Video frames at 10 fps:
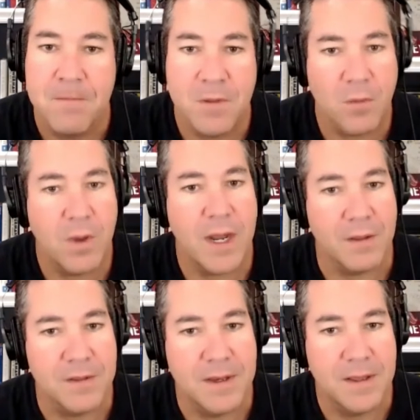so what
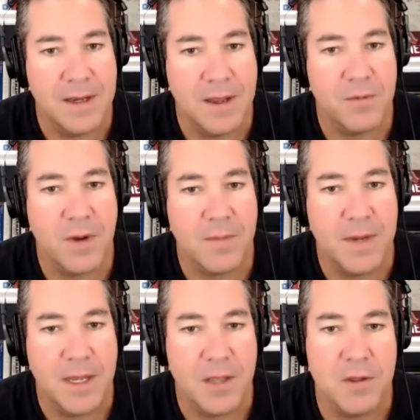else any, any other
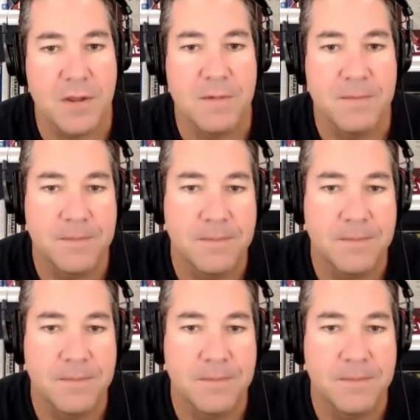recommendations